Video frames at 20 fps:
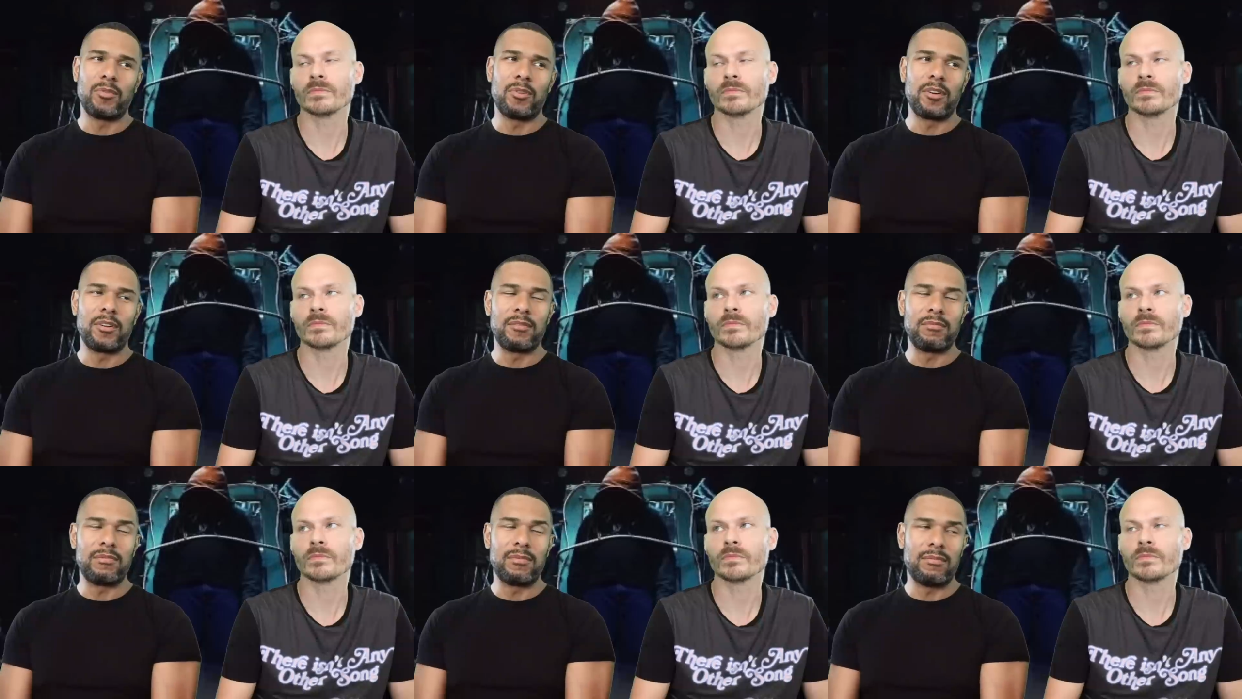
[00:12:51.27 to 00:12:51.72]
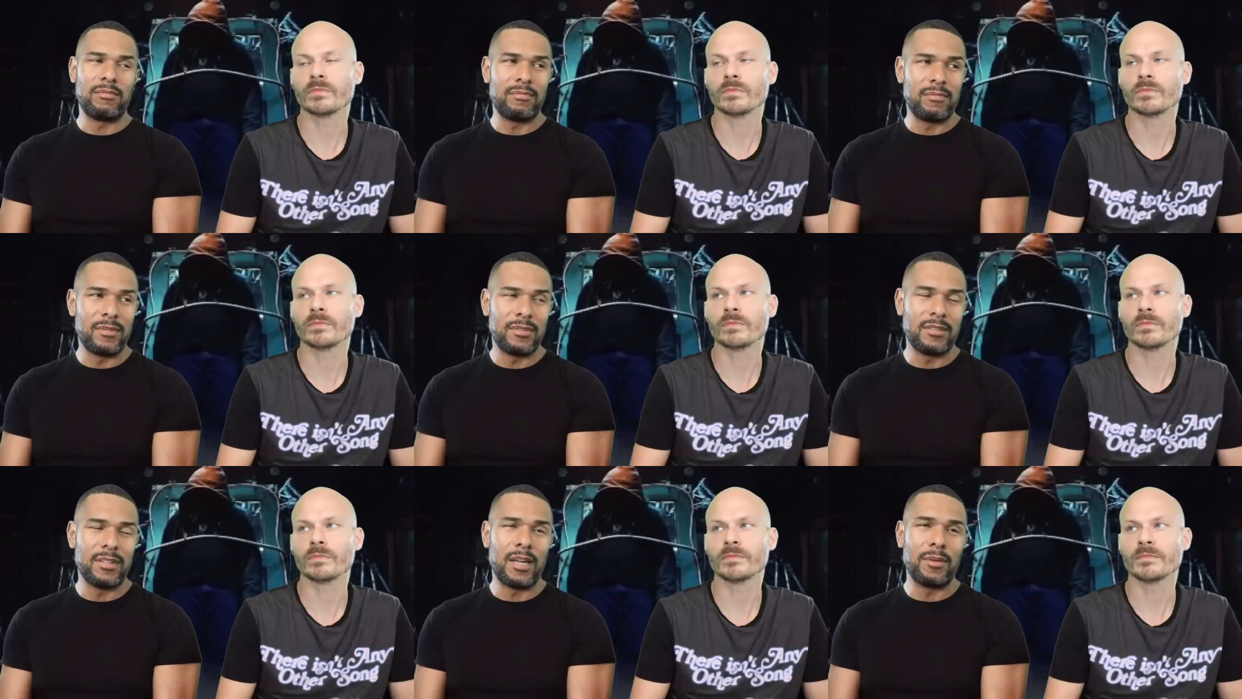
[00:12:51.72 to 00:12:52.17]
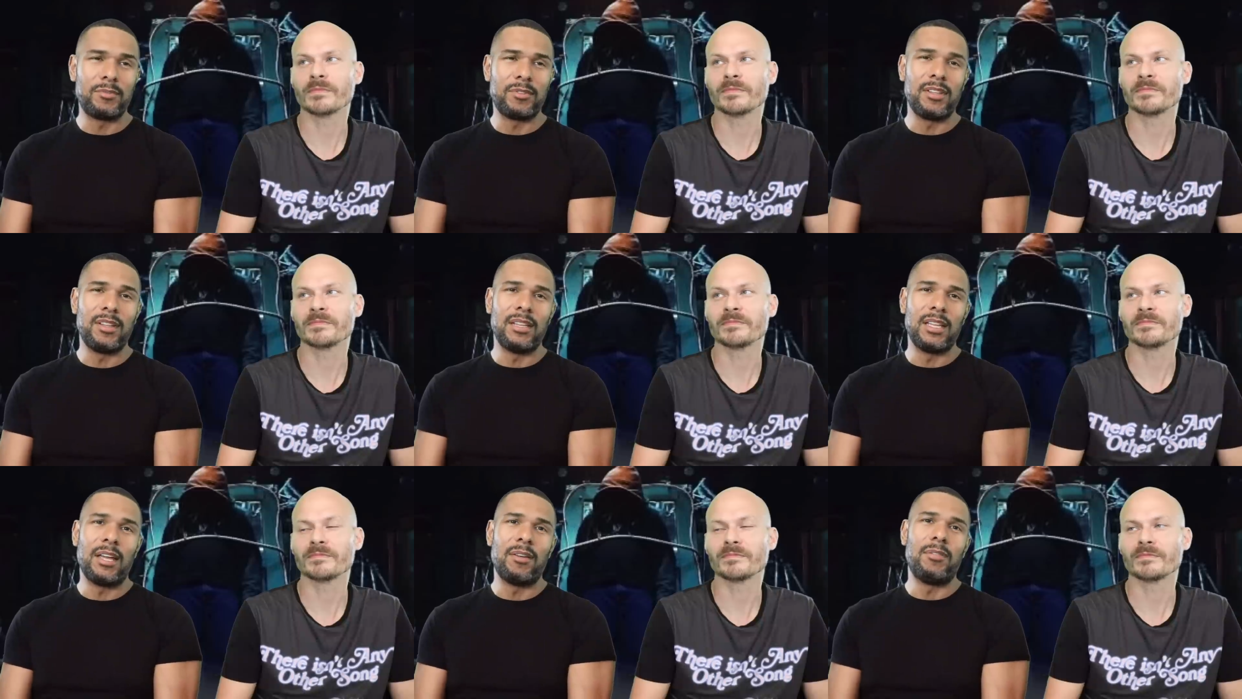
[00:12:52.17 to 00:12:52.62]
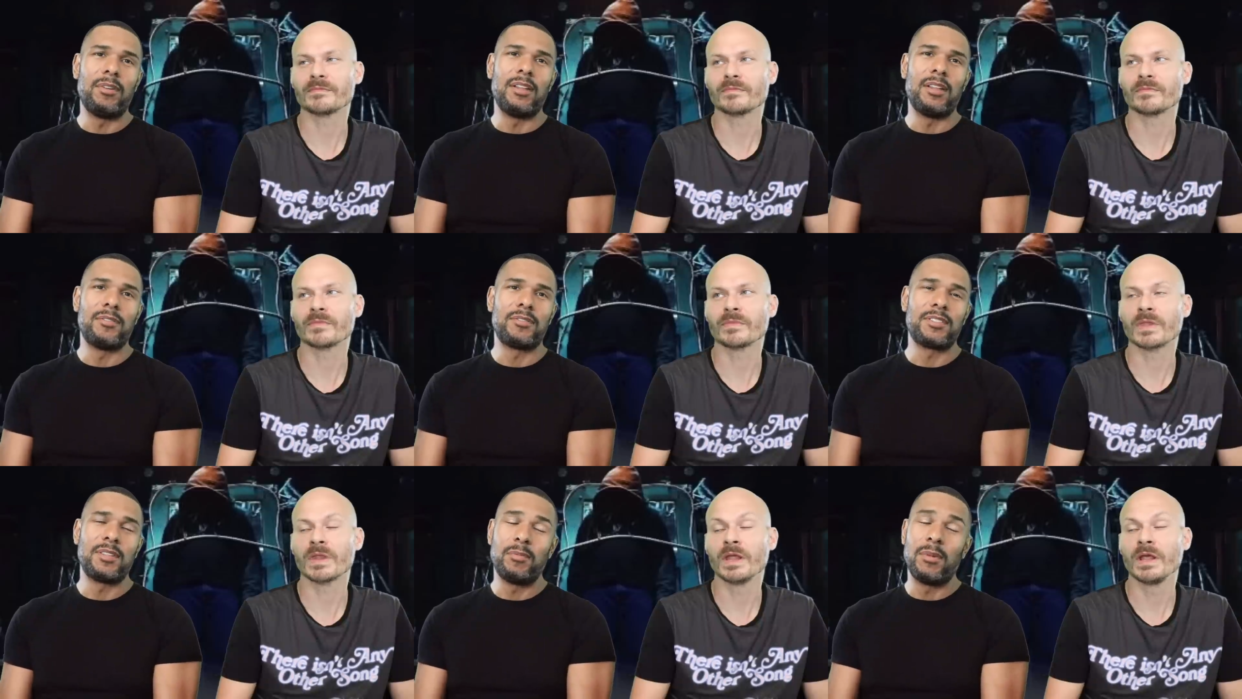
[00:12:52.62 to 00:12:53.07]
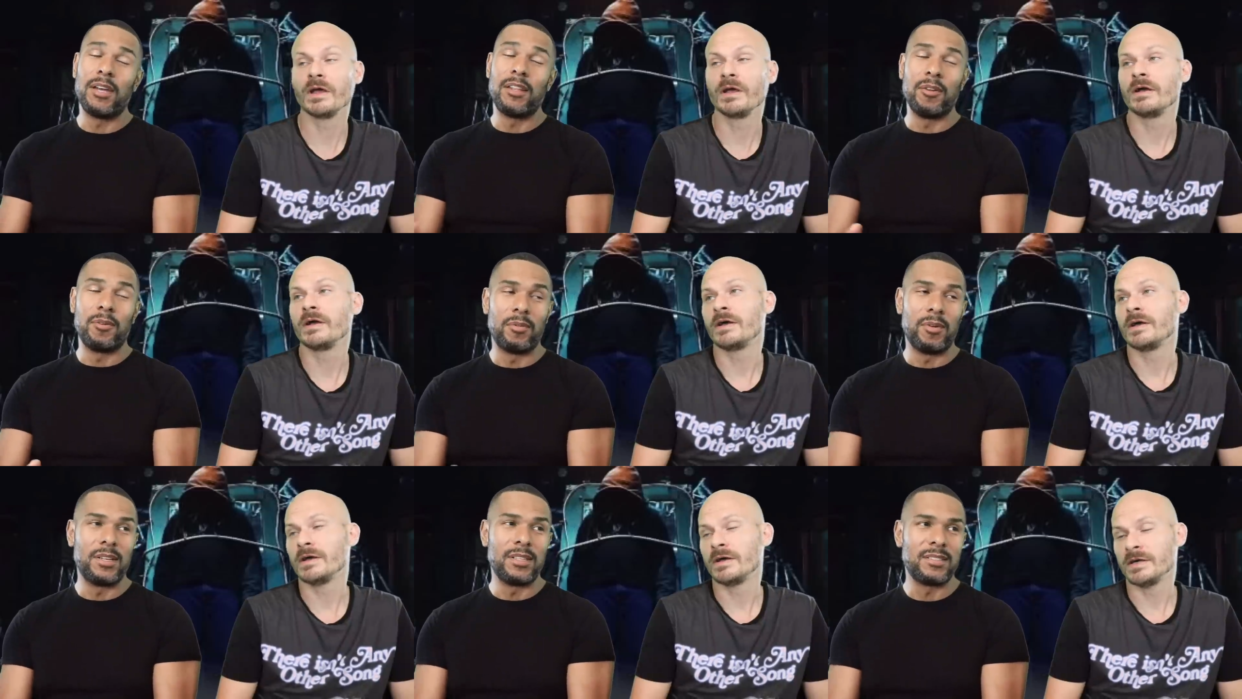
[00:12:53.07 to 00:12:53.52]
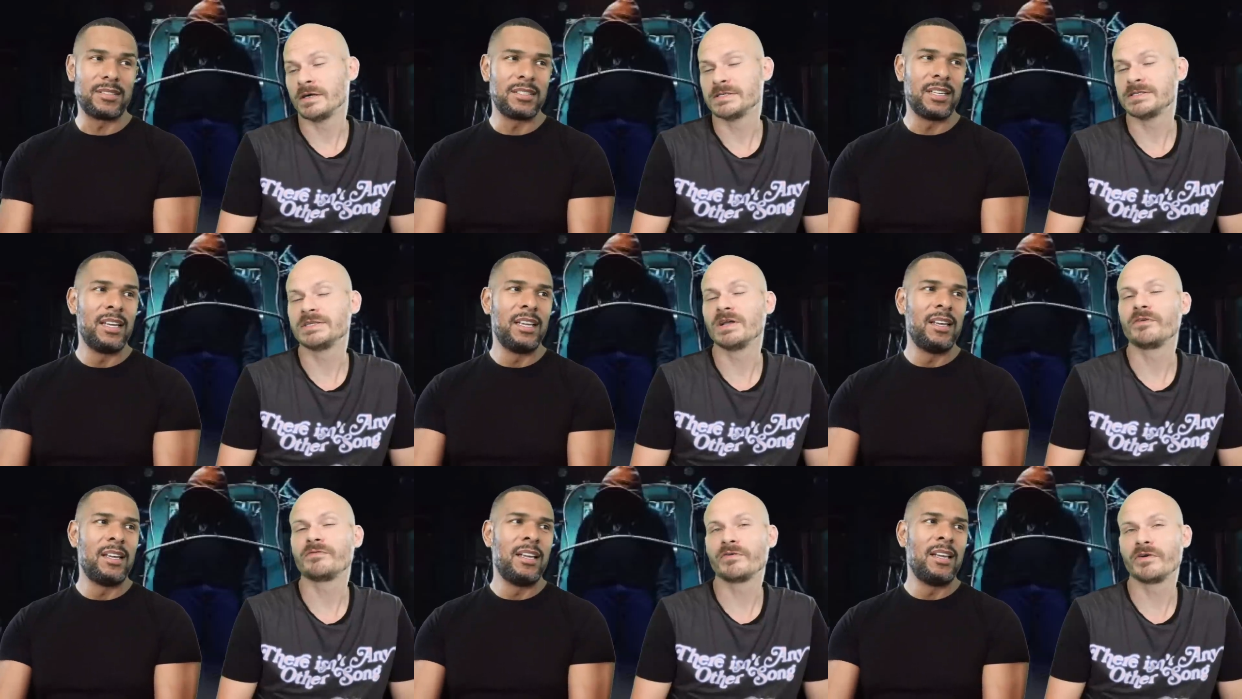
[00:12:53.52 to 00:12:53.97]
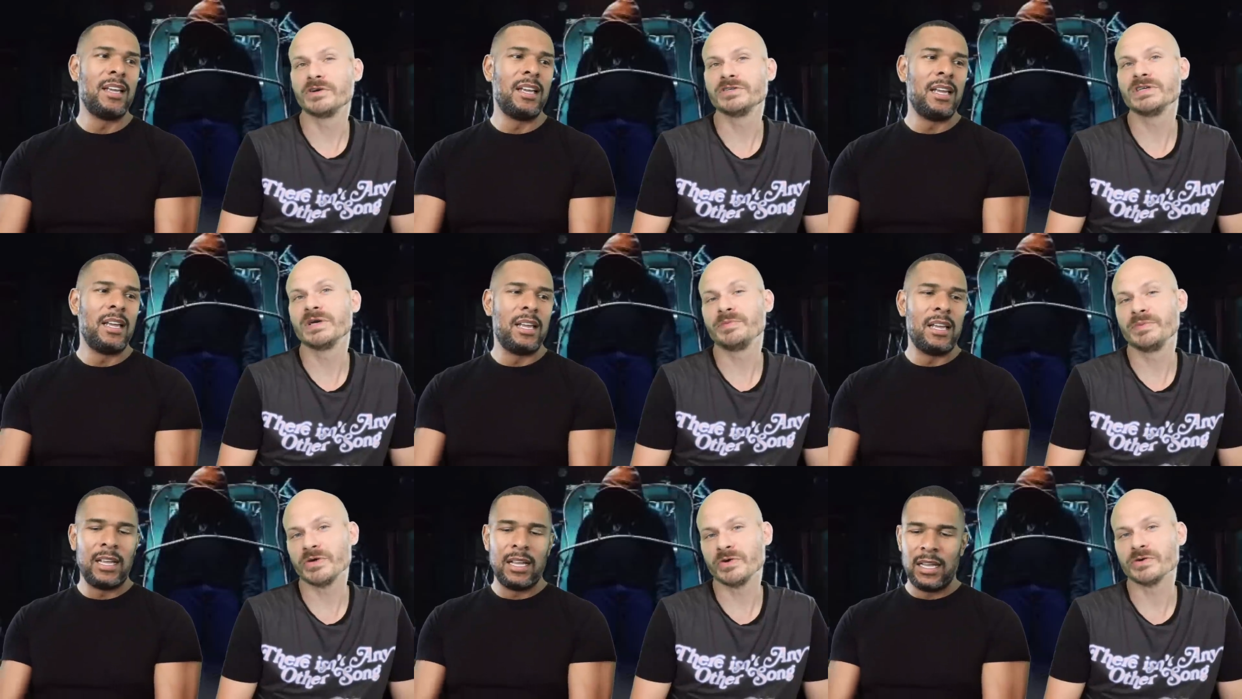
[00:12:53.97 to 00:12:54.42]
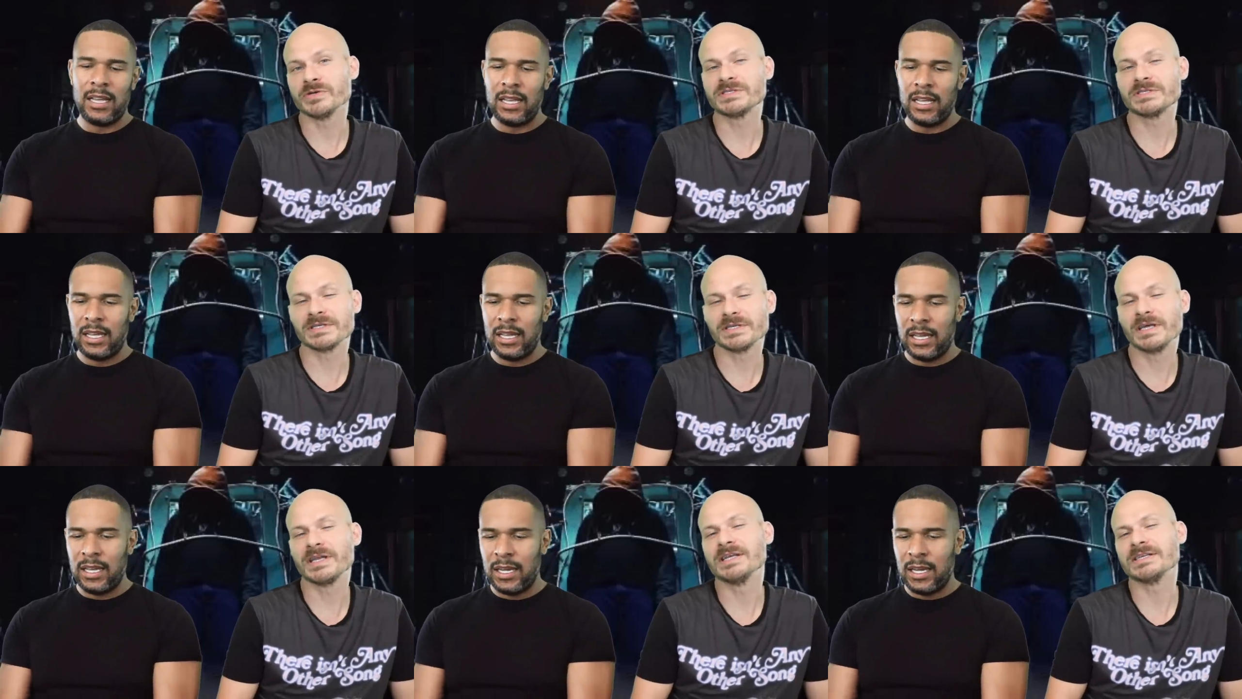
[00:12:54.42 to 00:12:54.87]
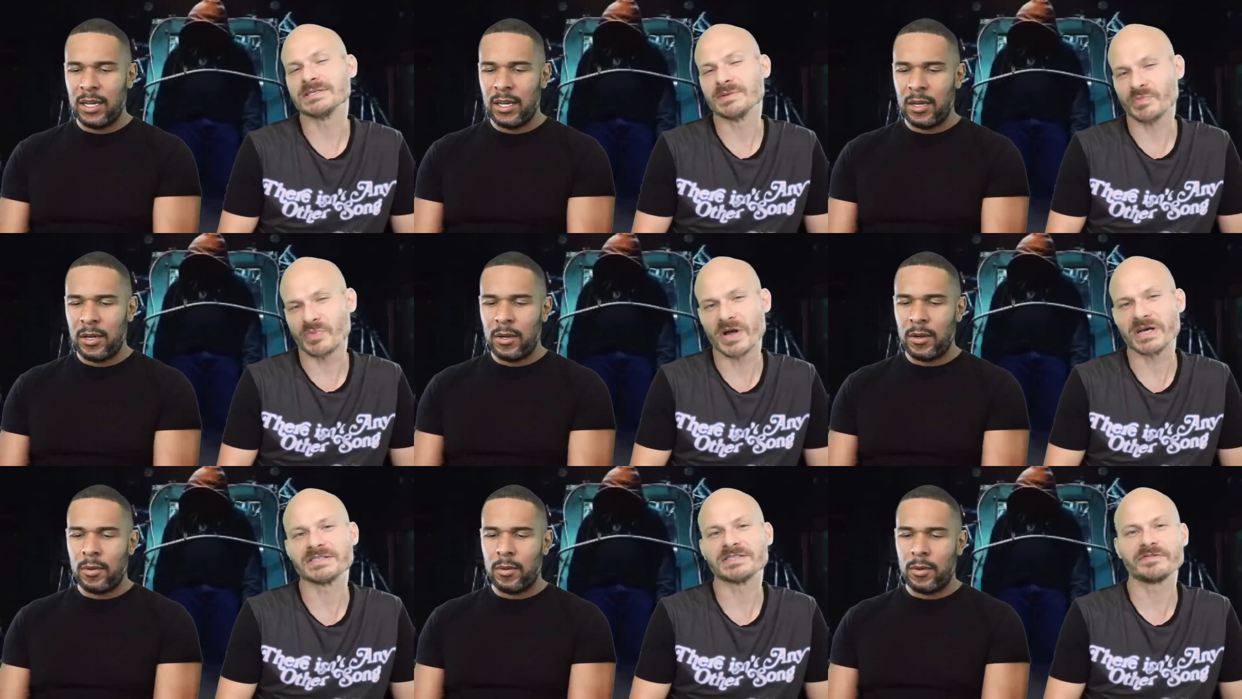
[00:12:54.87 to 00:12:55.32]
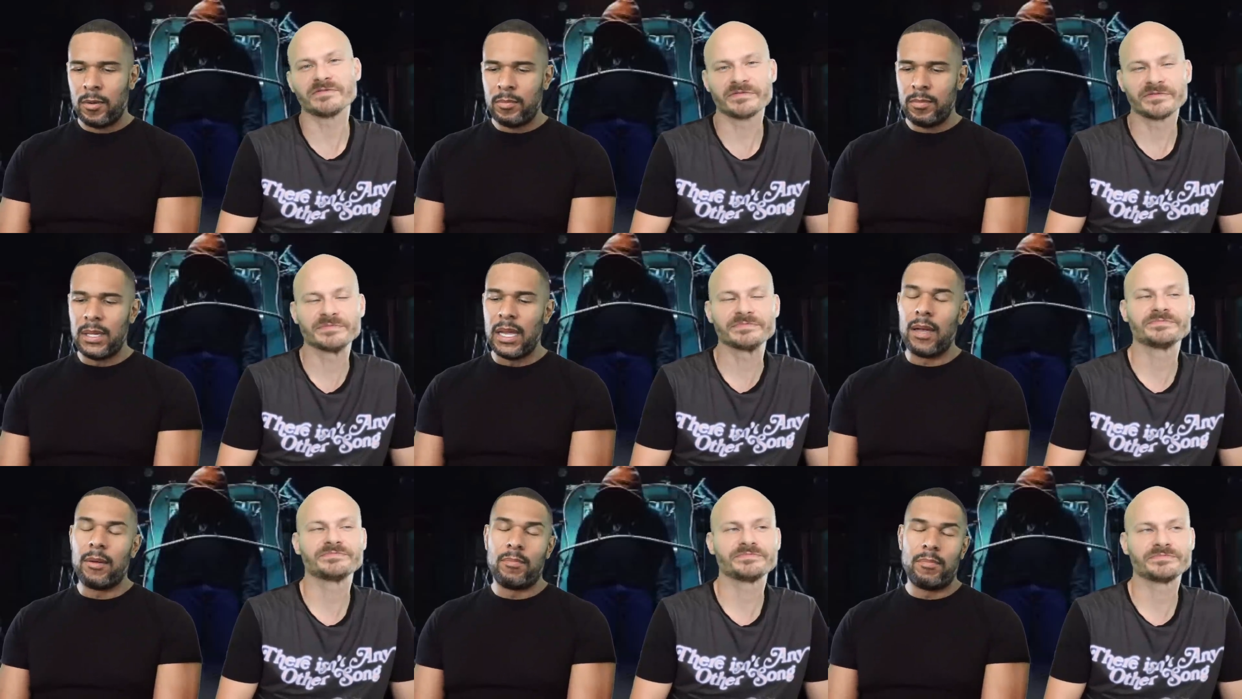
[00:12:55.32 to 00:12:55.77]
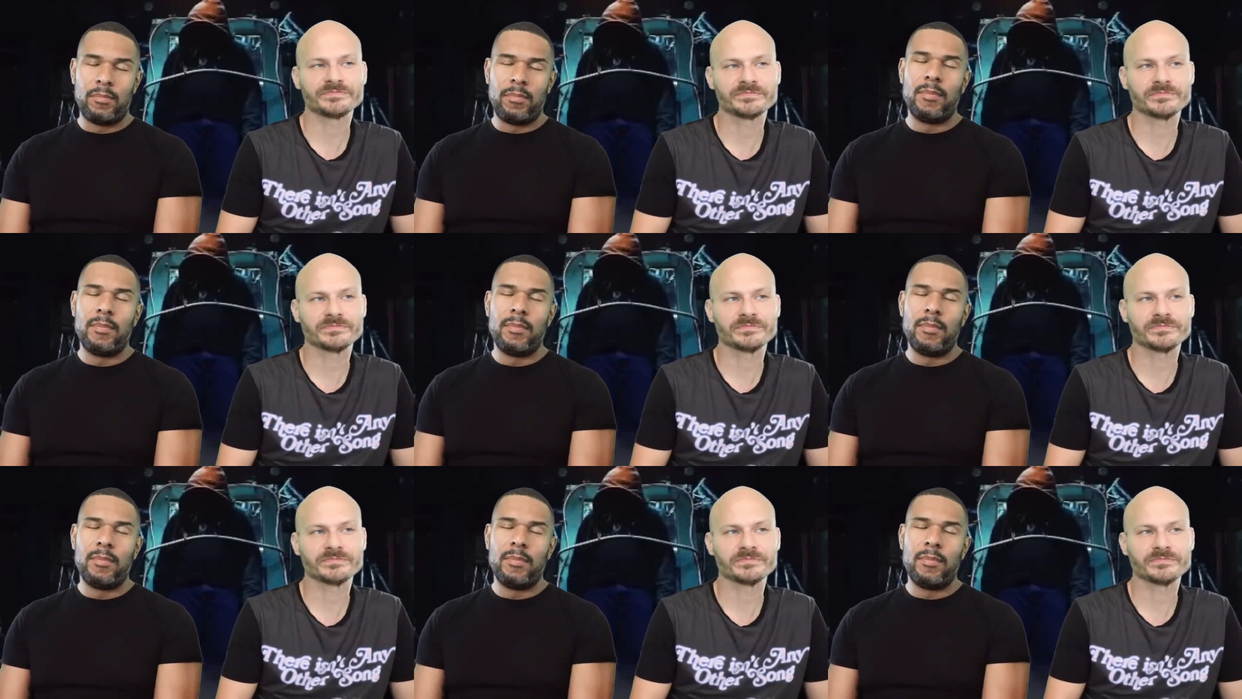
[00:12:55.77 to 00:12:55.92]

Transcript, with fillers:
Speaker 1: weren't up to the level of some other ones. Still, for a debut, it's it is impressive. Yeah.